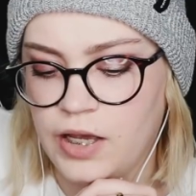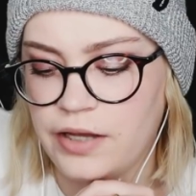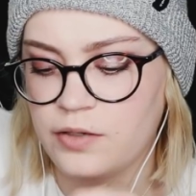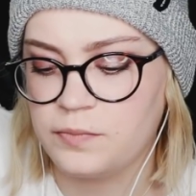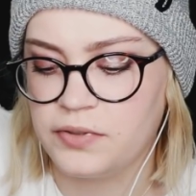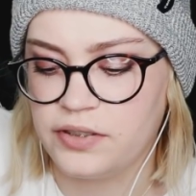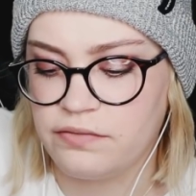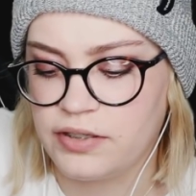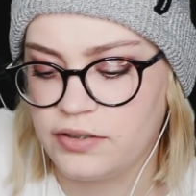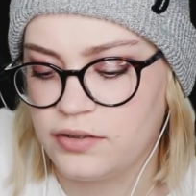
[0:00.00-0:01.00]
I don't believe
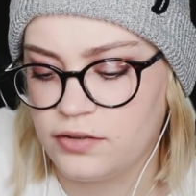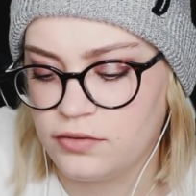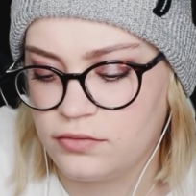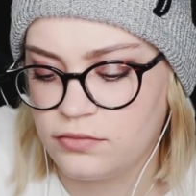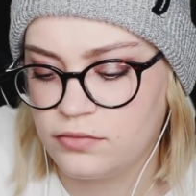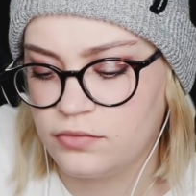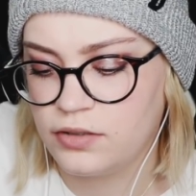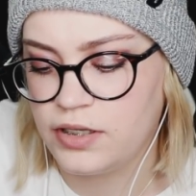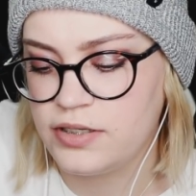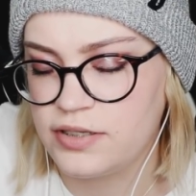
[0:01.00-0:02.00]
that, though.
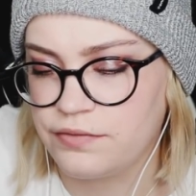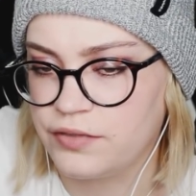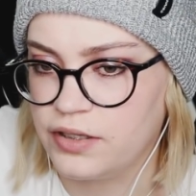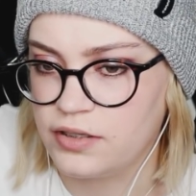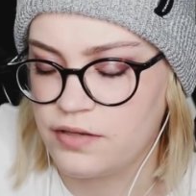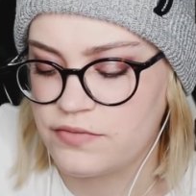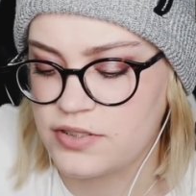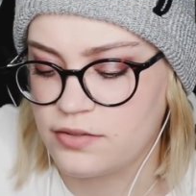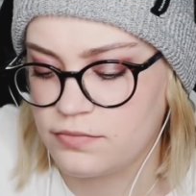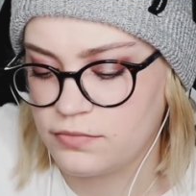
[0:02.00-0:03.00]
He definitely loves
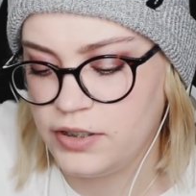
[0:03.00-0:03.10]
him.